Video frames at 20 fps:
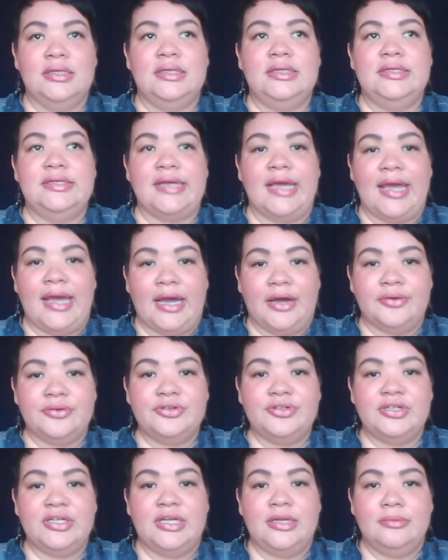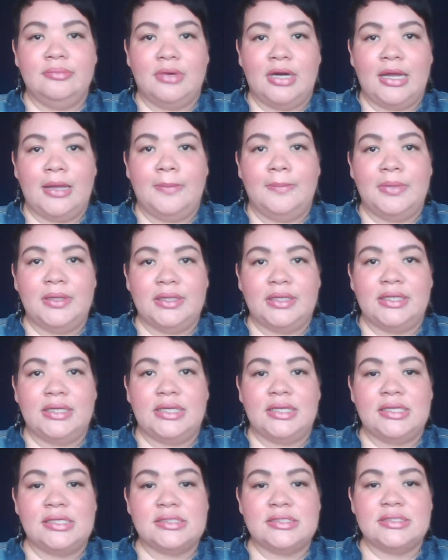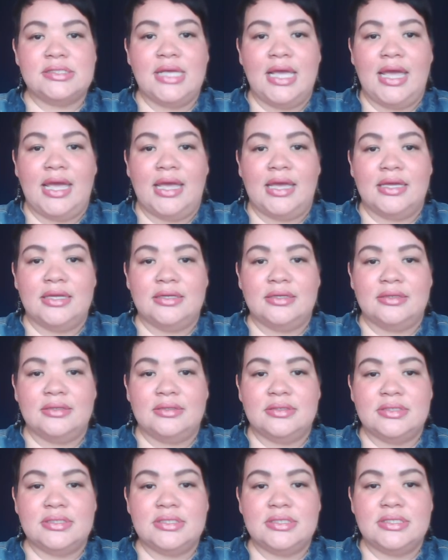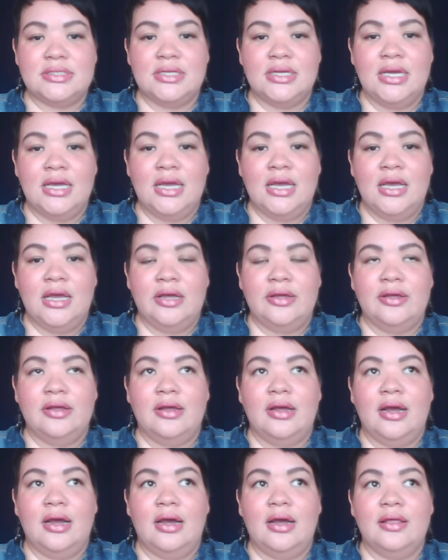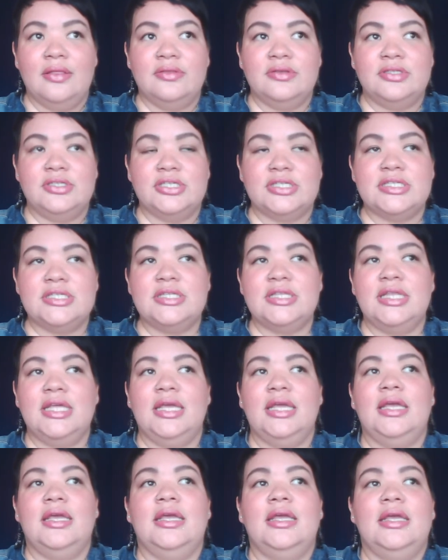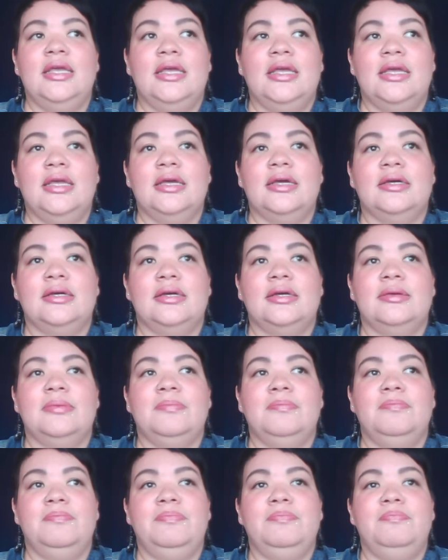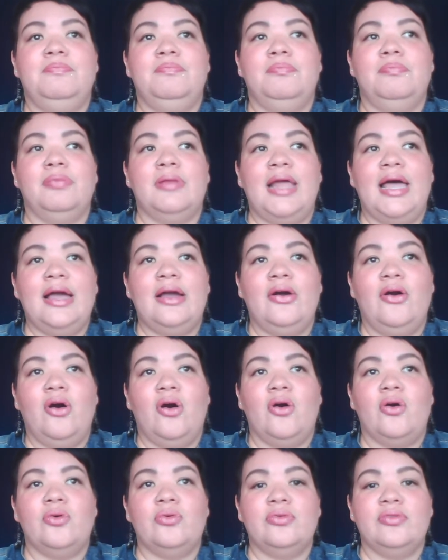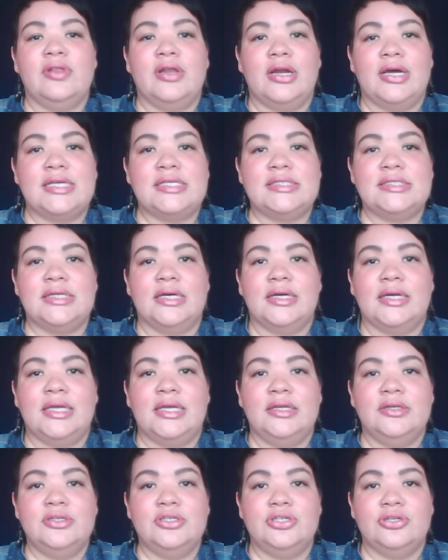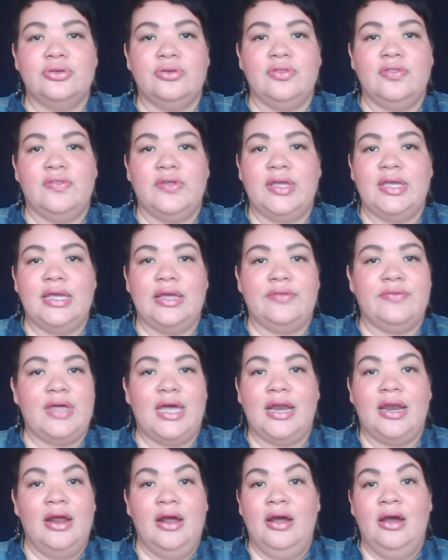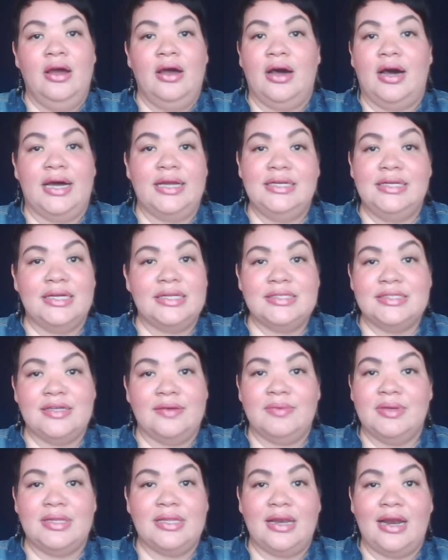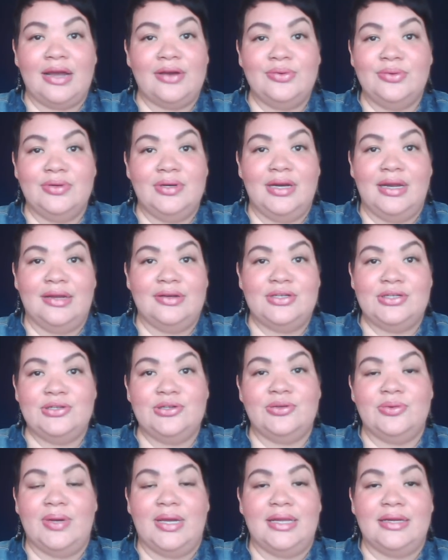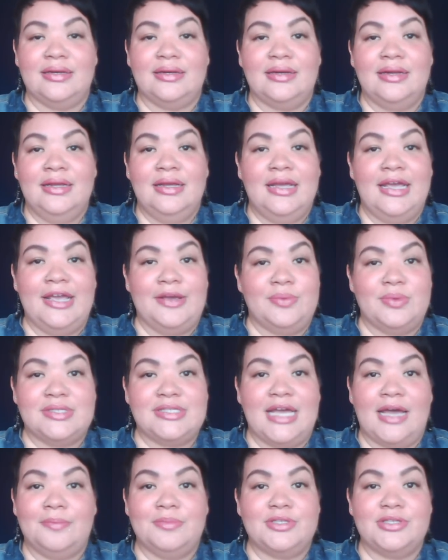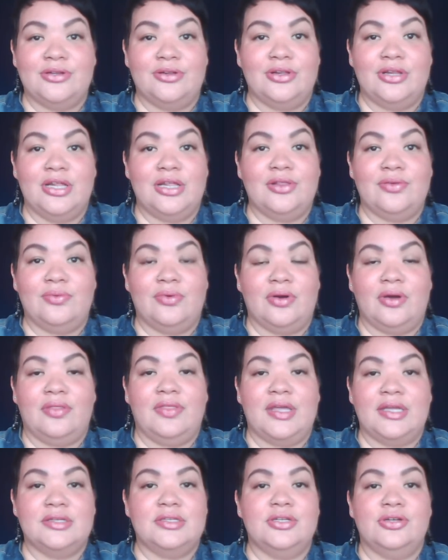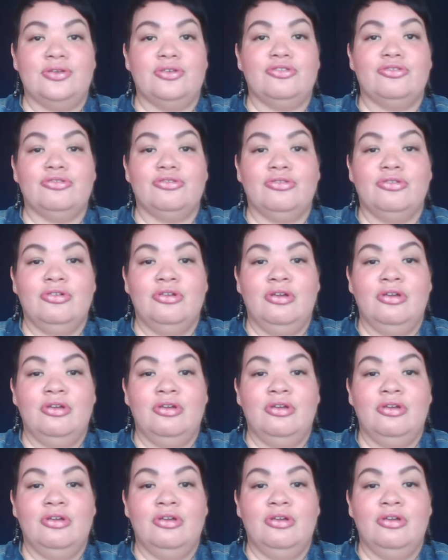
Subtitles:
doubt in my abilities and just the black hole that I sunk into thinking that I'd done something that I couldn't undo and it was absolutely the wrong thing to do.